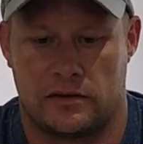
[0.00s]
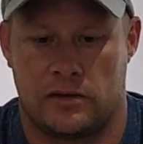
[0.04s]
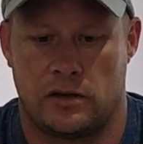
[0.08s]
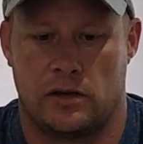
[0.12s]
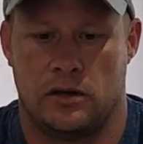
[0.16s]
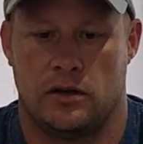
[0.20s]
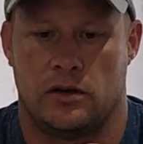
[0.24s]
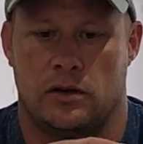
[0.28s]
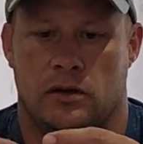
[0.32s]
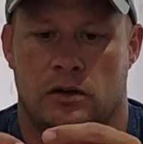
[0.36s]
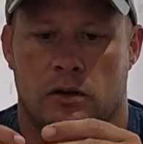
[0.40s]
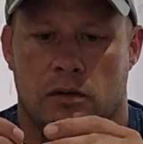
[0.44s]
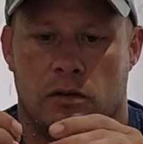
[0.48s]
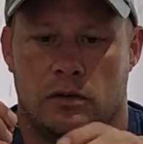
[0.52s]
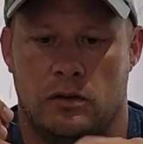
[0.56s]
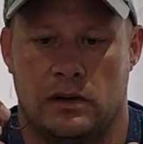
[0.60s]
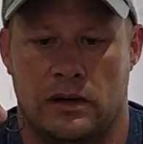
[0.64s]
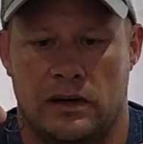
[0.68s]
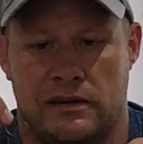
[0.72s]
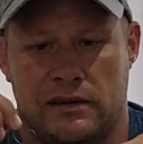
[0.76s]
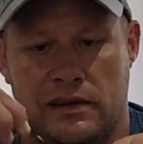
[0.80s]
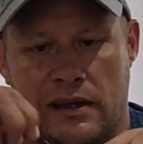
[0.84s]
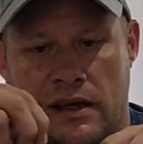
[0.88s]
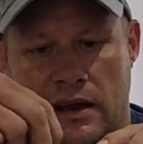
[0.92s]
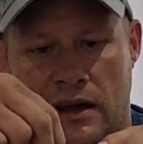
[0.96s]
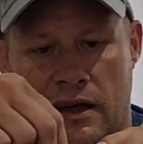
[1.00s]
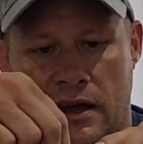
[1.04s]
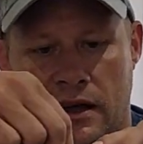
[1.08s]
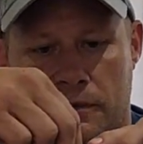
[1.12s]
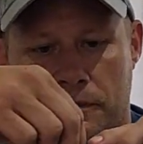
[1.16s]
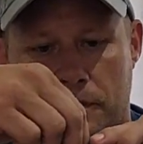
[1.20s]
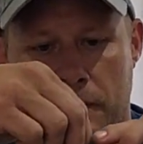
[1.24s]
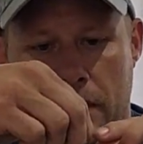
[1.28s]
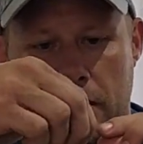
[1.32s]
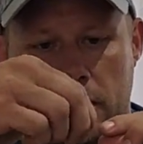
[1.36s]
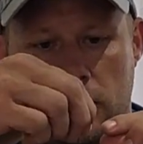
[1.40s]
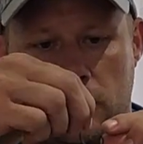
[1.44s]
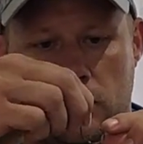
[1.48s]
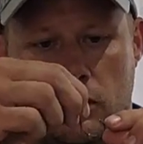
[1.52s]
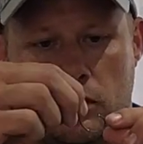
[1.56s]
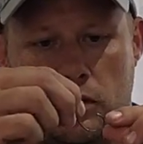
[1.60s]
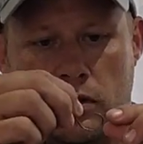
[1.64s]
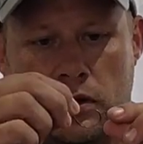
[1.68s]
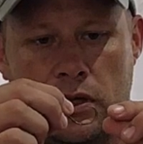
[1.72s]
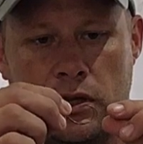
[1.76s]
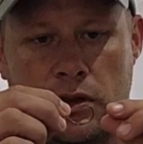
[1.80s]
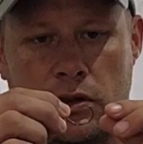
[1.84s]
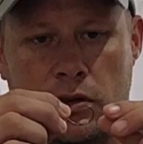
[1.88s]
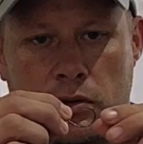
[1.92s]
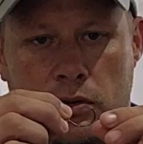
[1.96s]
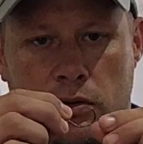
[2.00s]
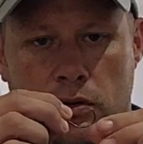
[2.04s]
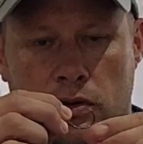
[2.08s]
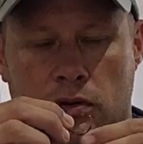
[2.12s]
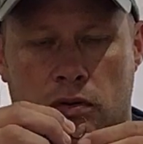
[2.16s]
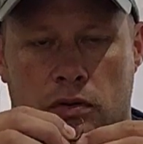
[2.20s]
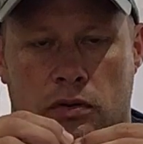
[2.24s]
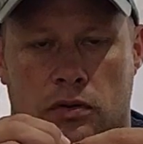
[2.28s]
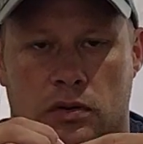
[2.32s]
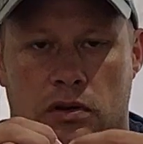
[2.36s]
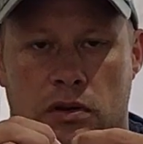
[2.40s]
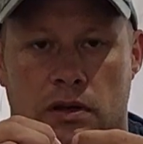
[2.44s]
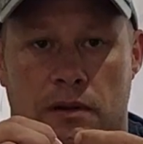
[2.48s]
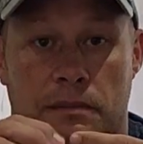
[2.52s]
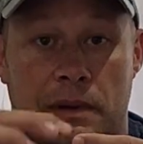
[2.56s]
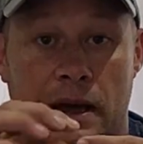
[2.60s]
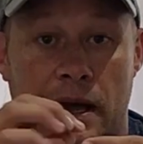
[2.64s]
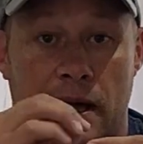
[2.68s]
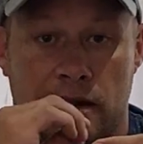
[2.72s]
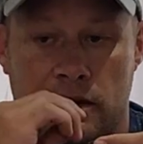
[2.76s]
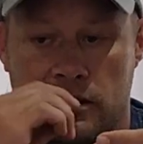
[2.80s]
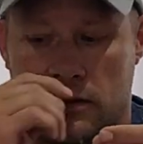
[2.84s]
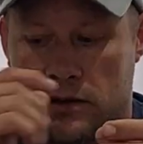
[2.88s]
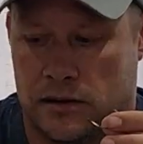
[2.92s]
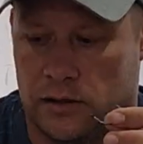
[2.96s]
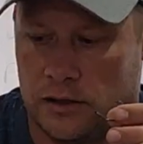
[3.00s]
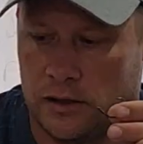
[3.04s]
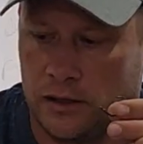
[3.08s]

So when I say live bait, you hook it through the mouth,